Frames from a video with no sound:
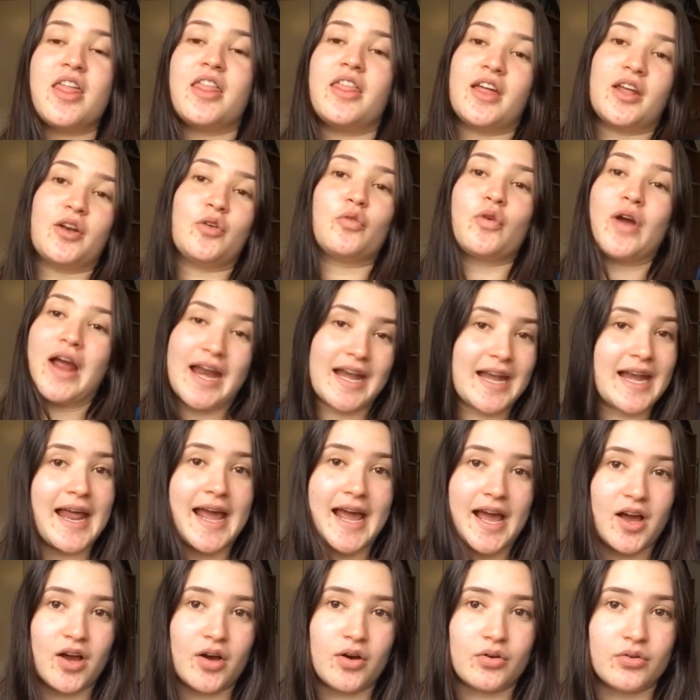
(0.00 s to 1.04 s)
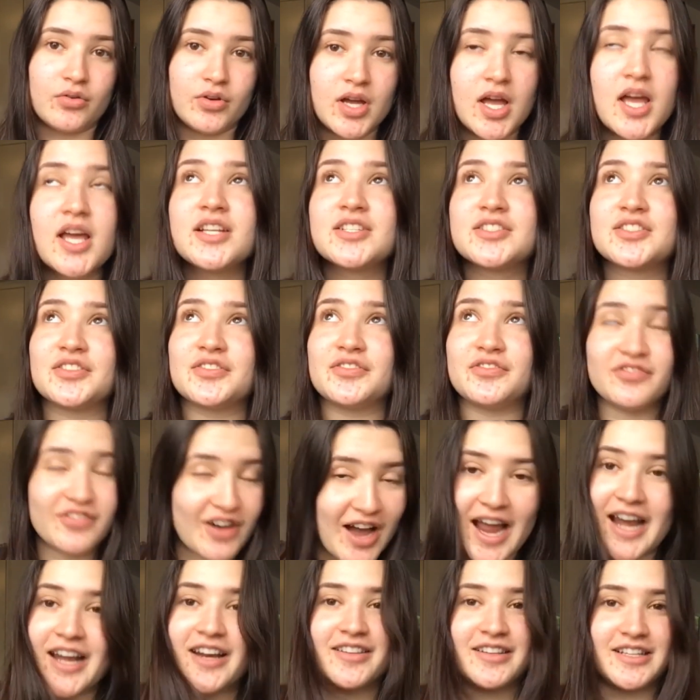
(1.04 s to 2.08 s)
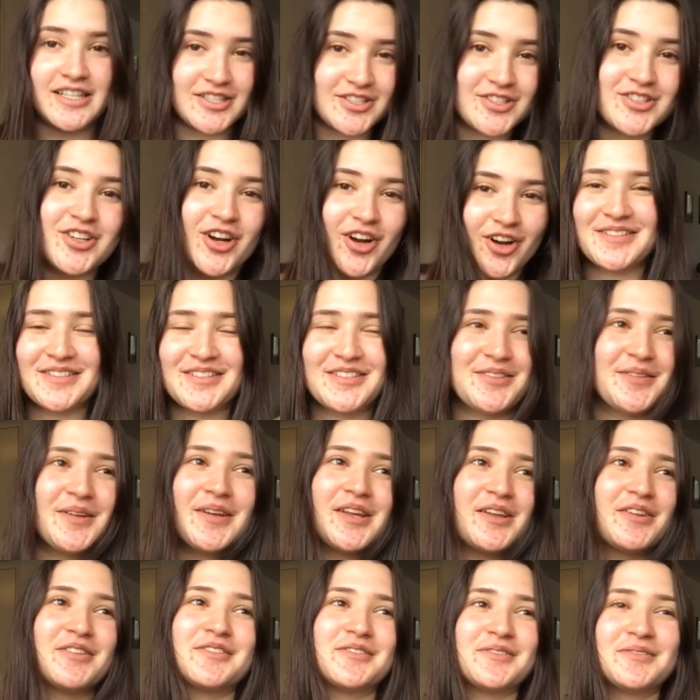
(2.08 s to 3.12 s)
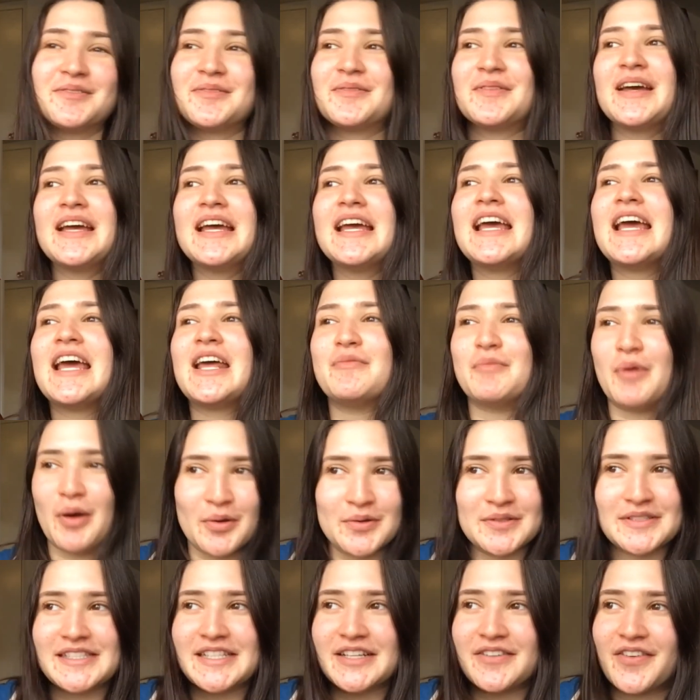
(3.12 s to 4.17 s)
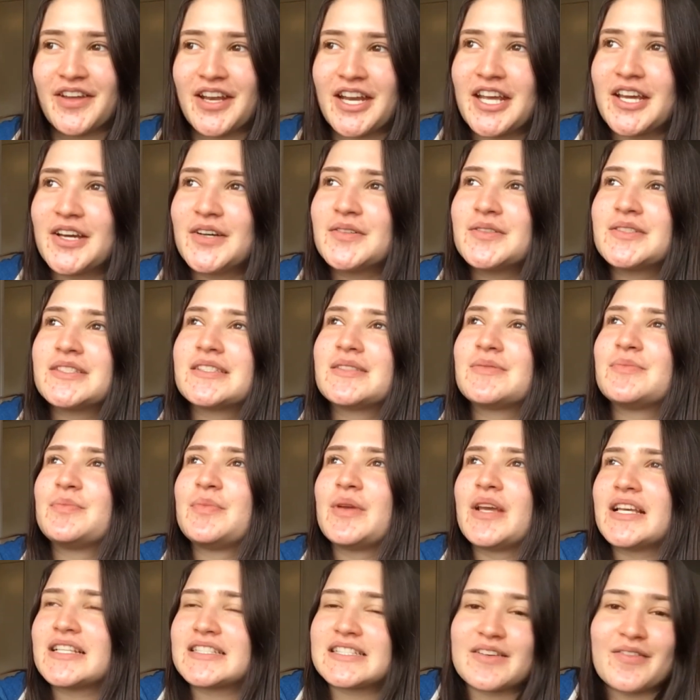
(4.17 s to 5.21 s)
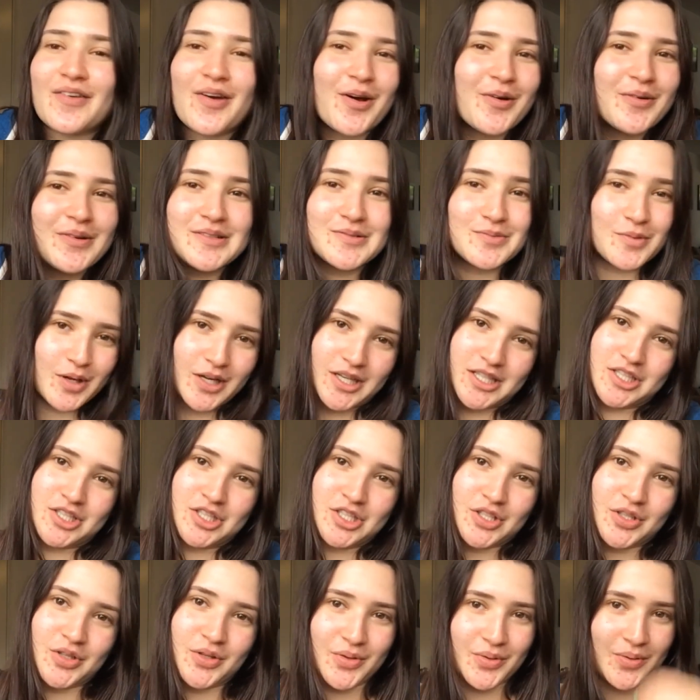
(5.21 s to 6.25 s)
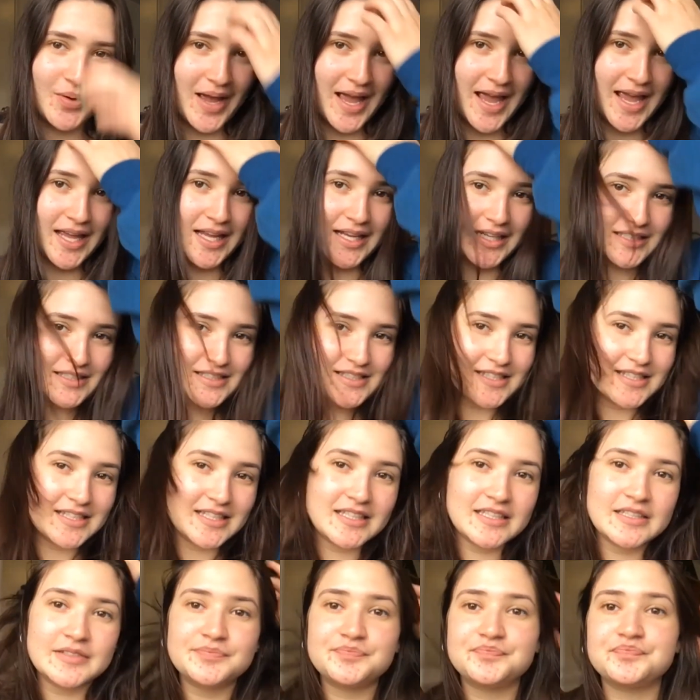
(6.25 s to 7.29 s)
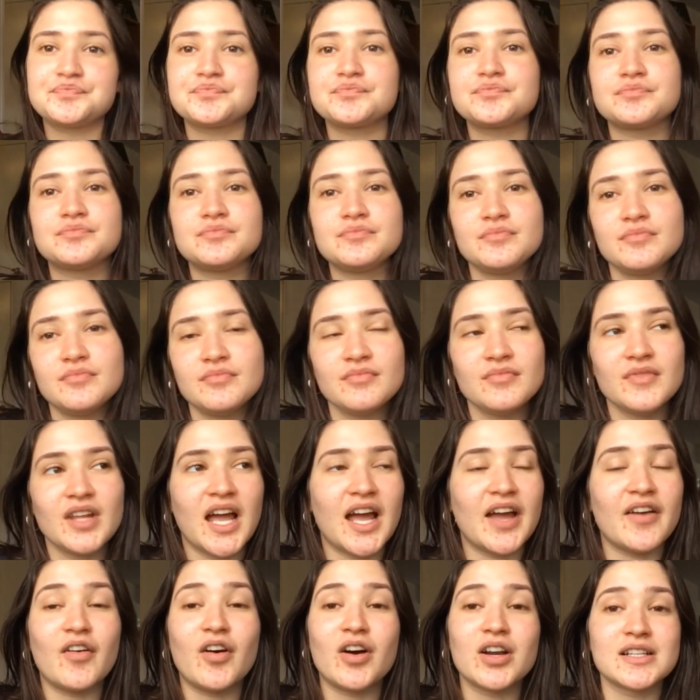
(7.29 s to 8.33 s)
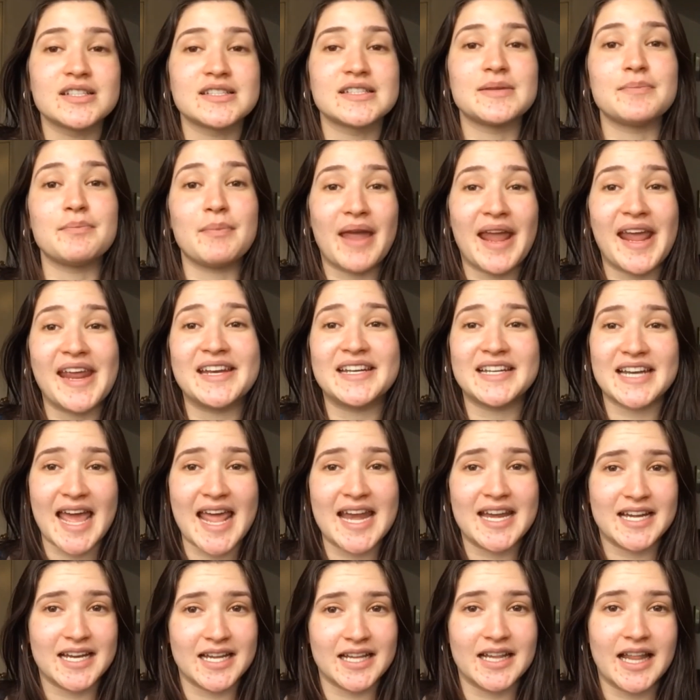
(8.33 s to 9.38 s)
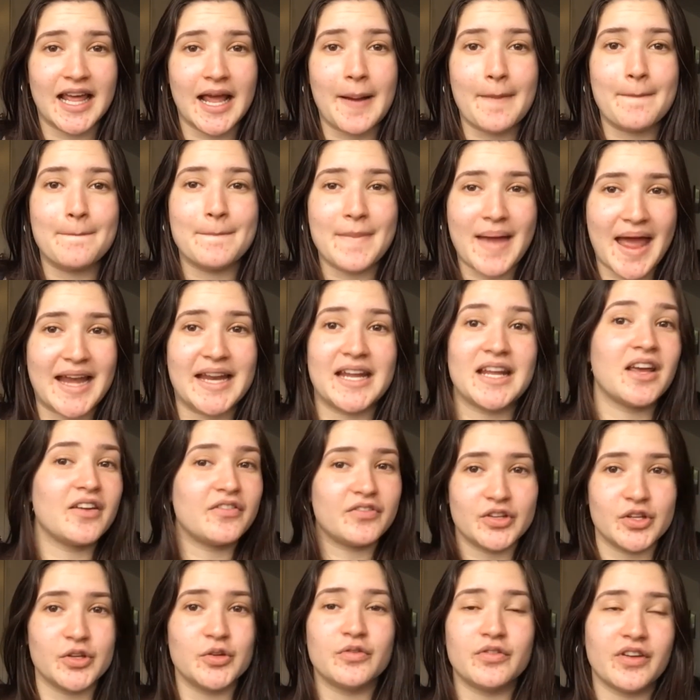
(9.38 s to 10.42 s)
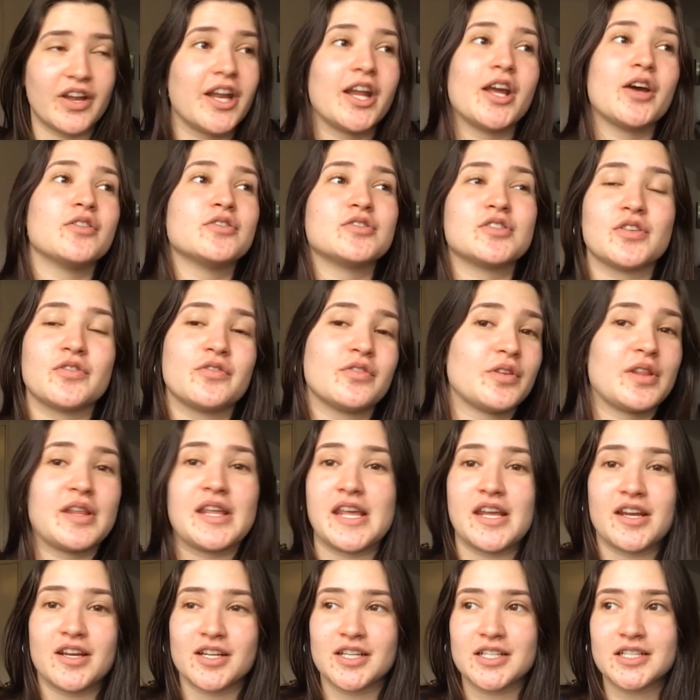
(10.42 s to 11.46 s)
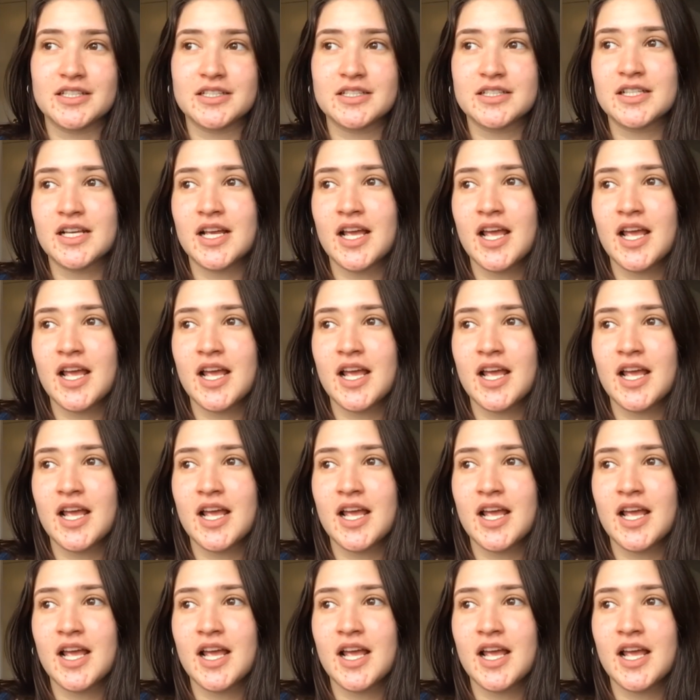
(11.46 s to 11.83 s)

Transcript: than right now to finally start doing YouTube and posting videos, because I've always wanted to. And I've honestly made and edited like many a few videos over the years,